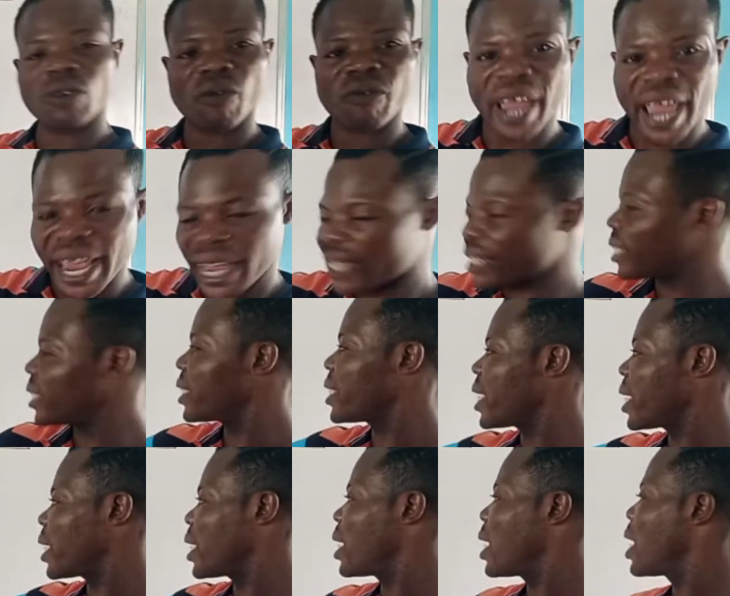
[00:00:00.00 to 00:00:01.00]
of x
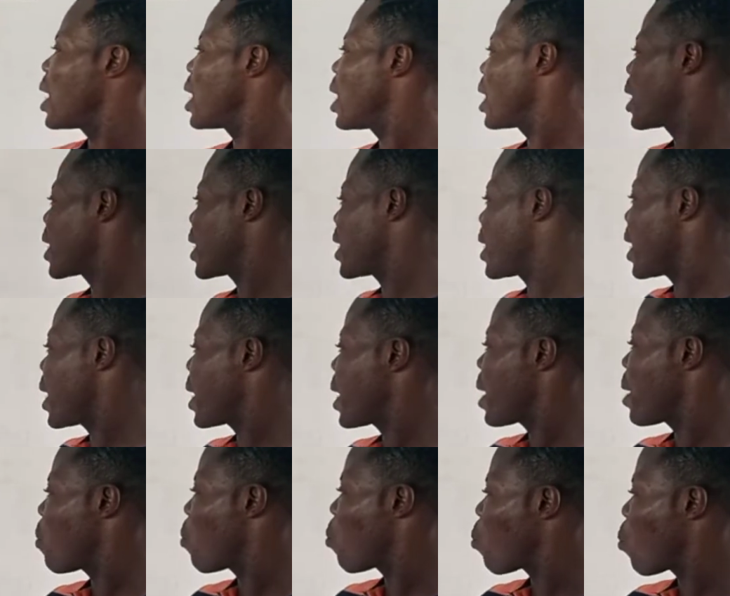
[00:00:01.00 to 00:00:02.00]
here. Here
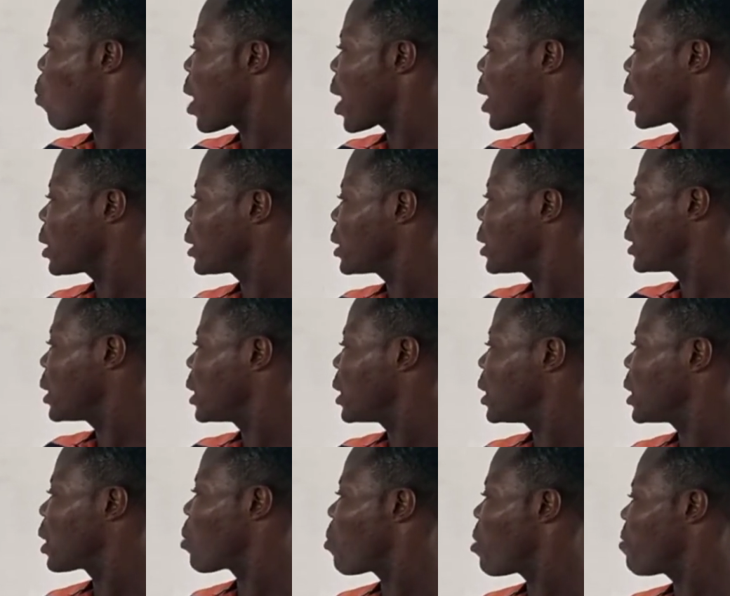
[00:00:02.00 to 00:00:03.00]
1 is
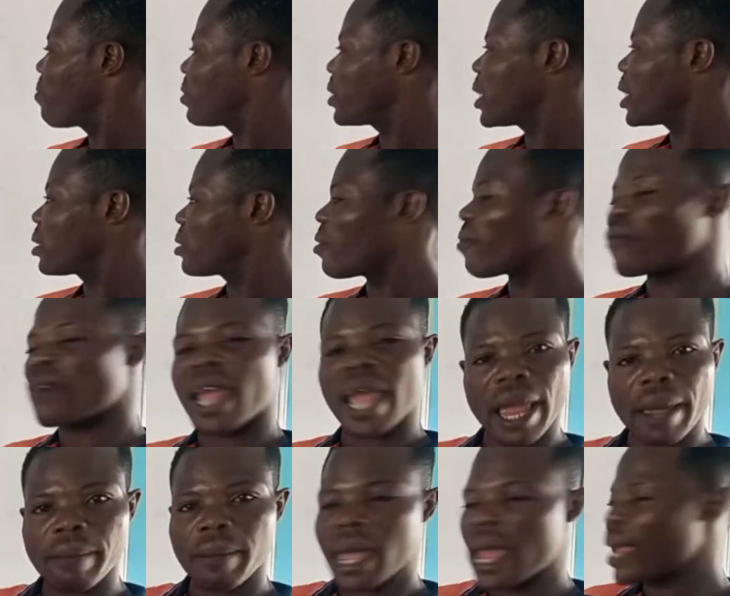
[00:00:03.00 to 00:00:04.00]
the coefficient of
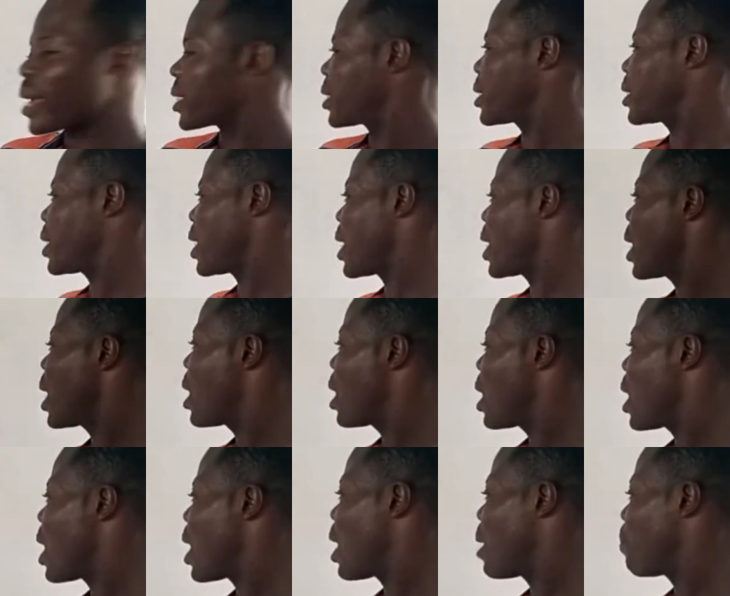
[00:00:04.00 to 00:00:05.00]
mx here,
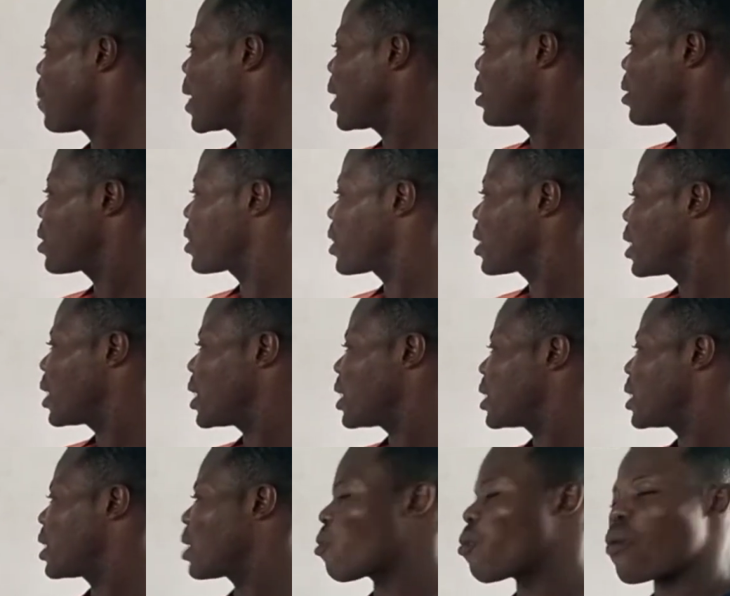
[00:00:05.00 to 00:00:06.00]
minus 3
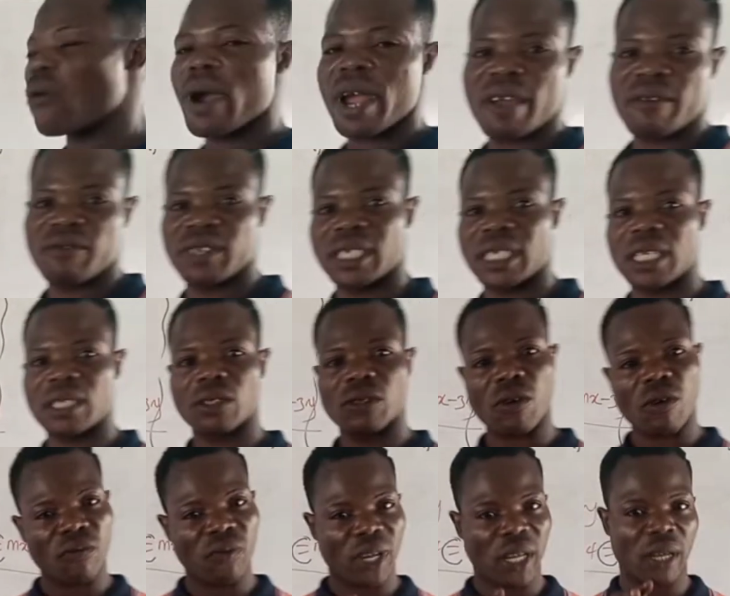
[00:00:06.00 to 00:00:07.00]
is the coefficient
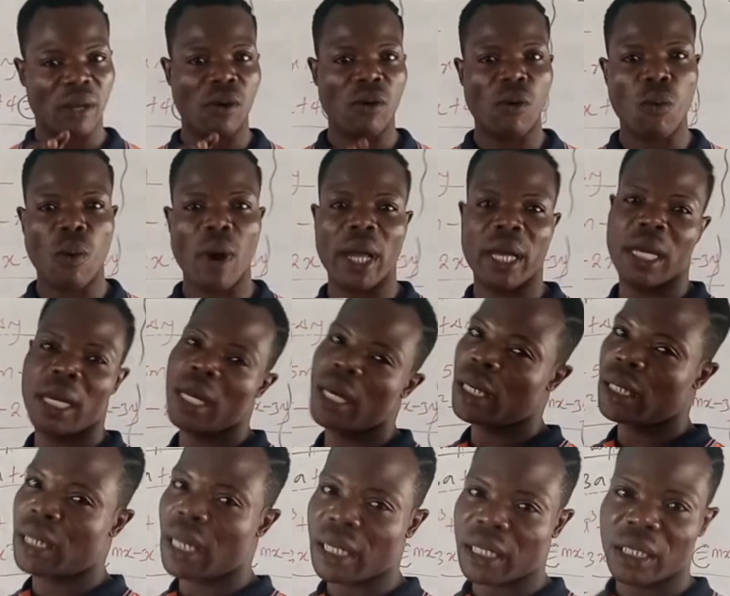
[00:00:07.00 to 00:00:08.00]
of y.
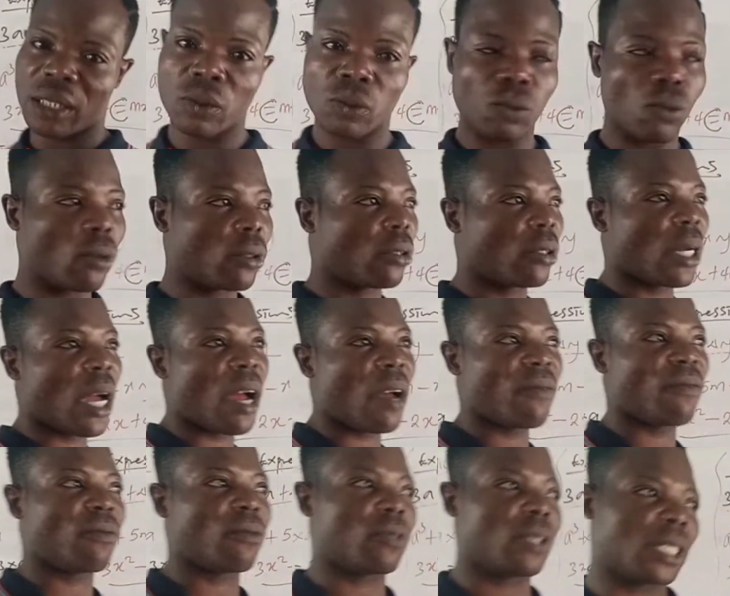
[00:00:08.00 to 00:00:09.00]
That is what we
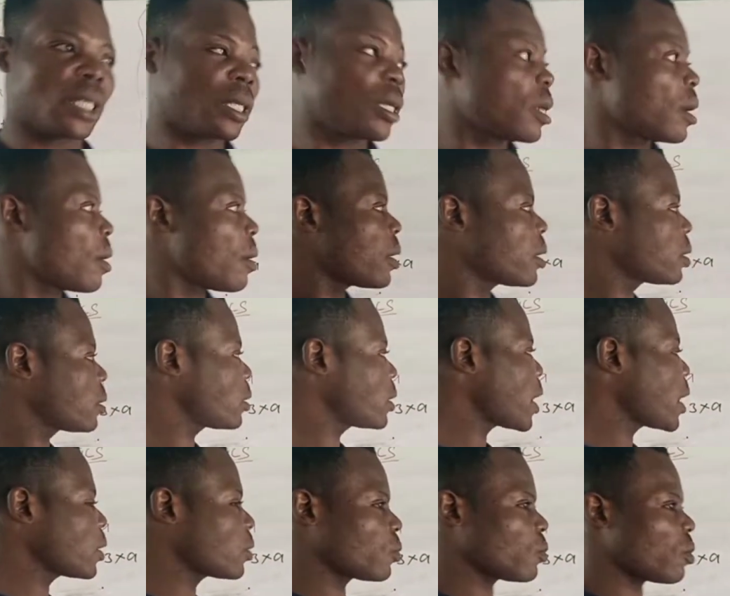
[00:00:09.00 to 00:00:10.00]
have today.
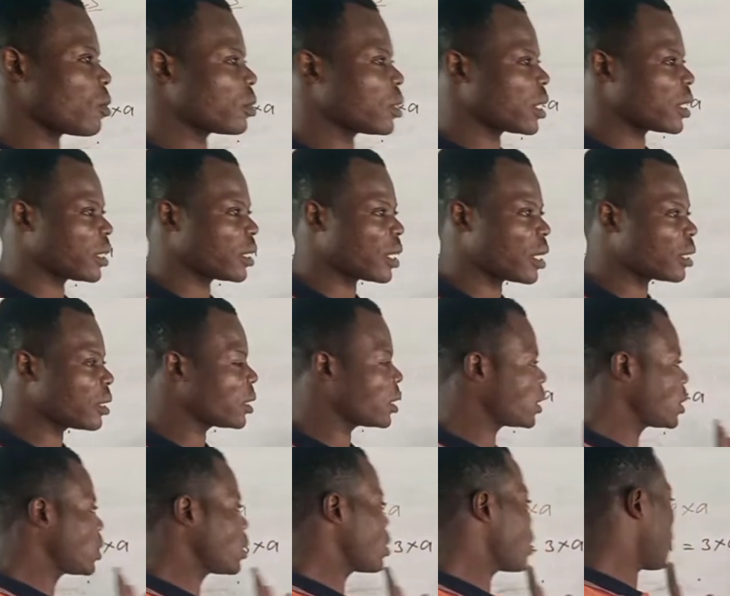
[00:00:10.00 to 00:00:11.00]
Try to understand
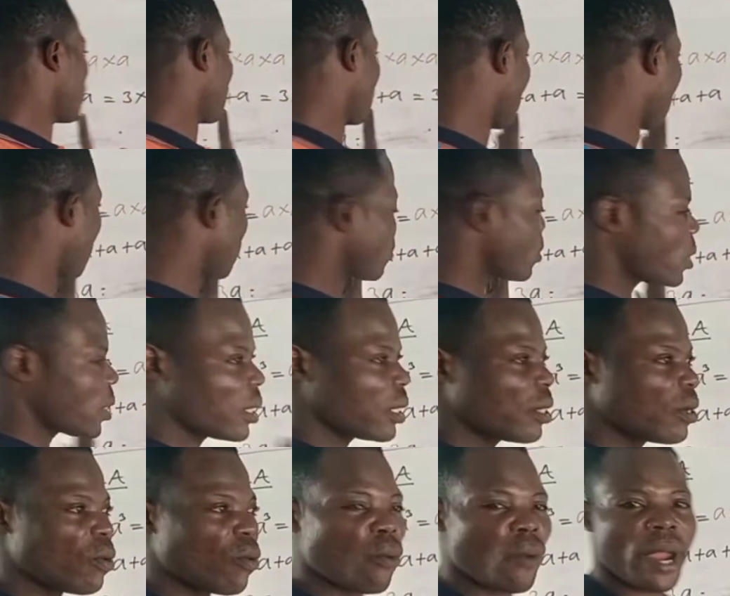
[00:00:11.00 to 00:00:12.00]
this, because
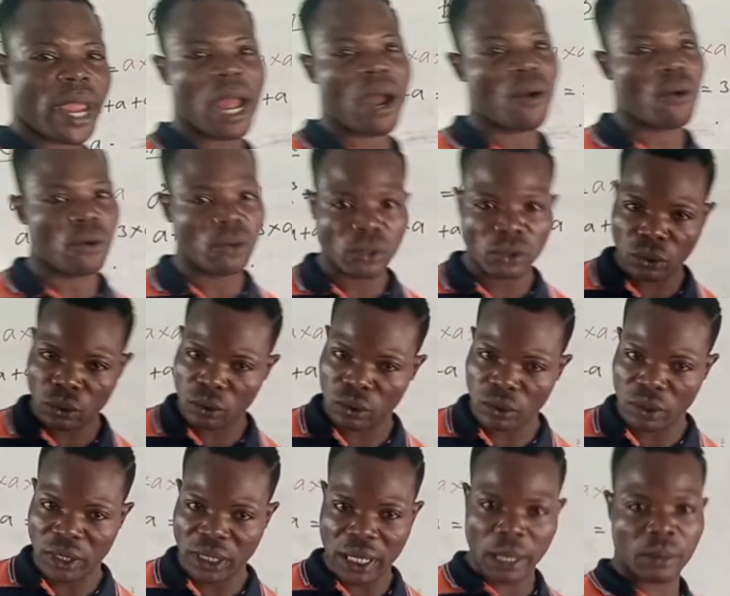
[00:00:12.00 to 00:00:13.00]
we are going to
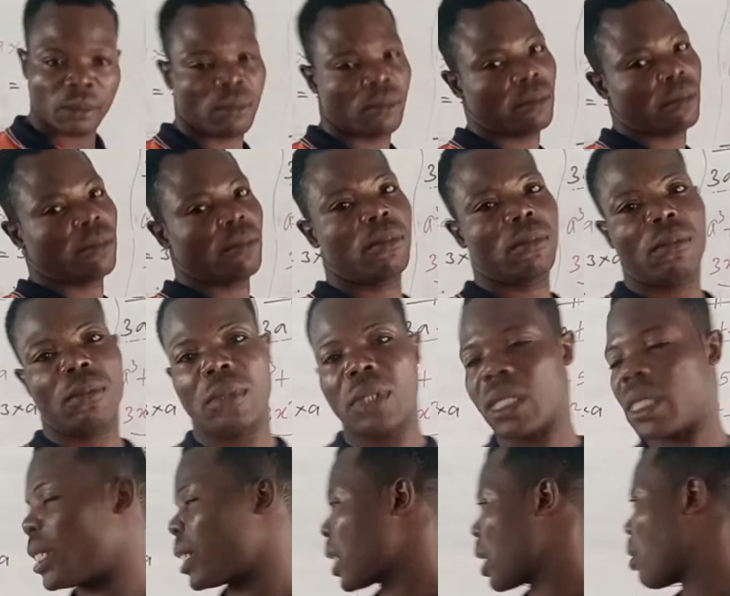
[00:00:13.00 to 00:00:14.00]
use them in